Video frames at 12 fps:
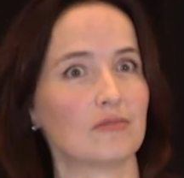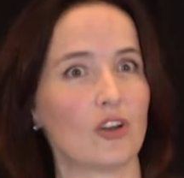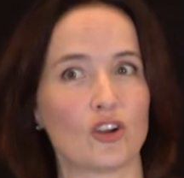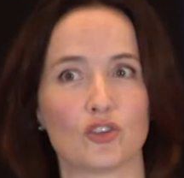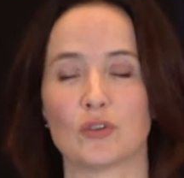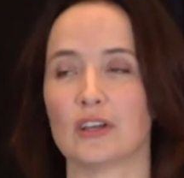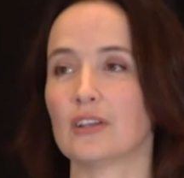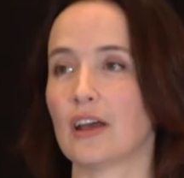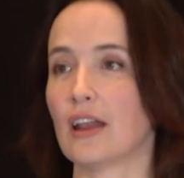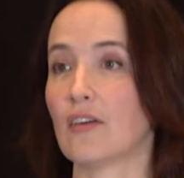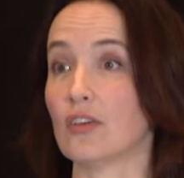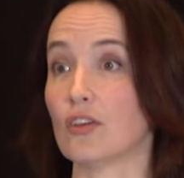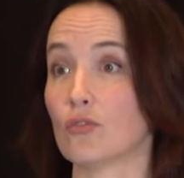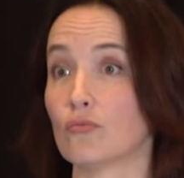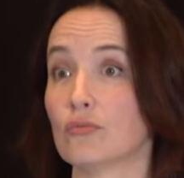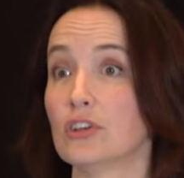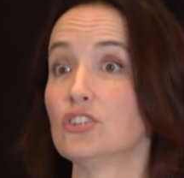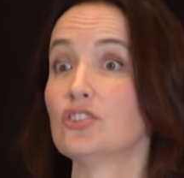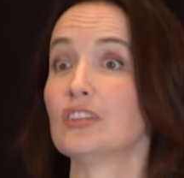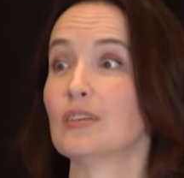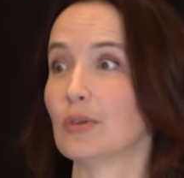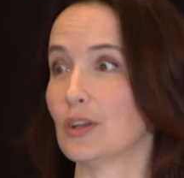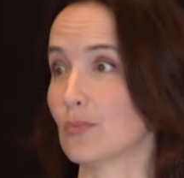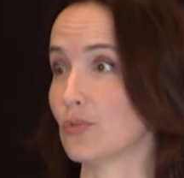octreotide having originally
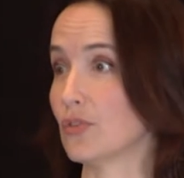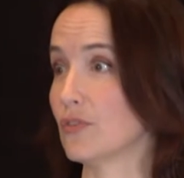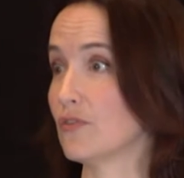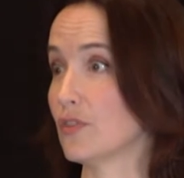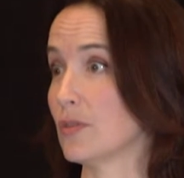been approved